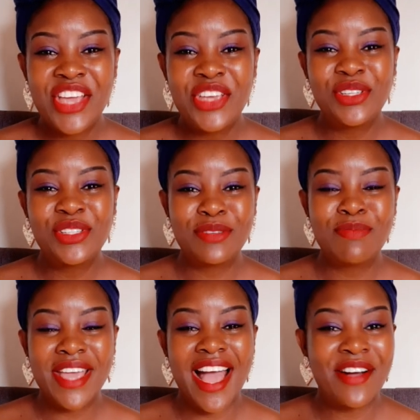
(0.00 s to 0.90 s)
you should
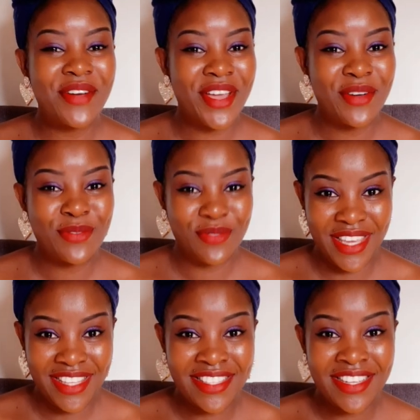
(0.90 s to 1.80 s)
be aware of
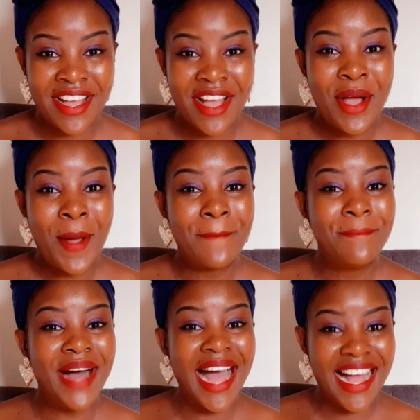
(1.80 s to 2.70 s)
it,
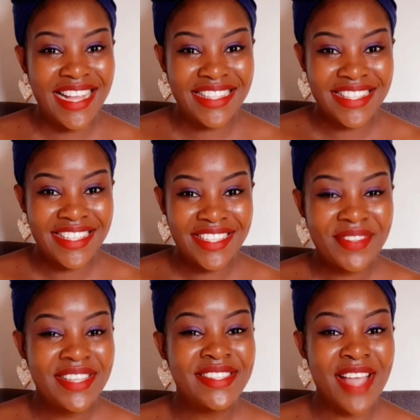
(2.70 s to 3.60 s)
but
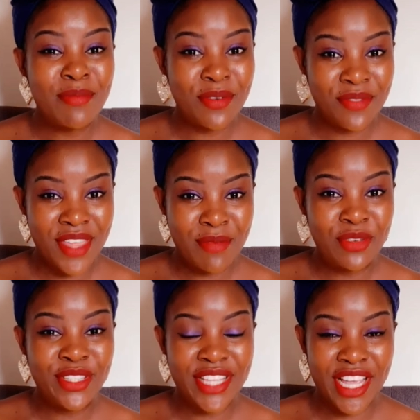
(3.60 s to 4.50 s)
some of them
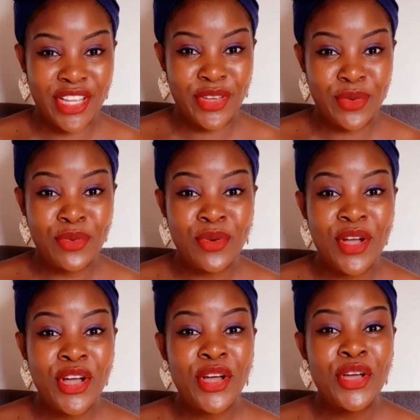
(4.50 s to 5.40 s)
will tell you
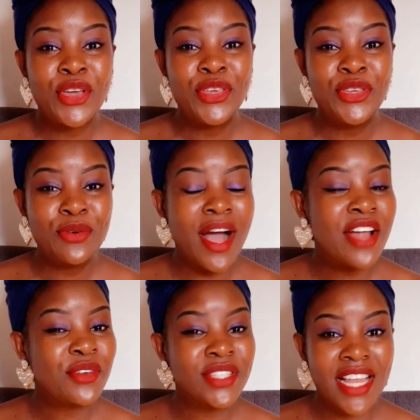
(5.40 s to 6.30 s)
you are
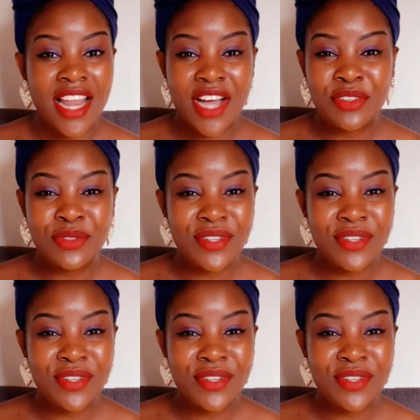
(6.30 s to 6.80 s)
not allowed to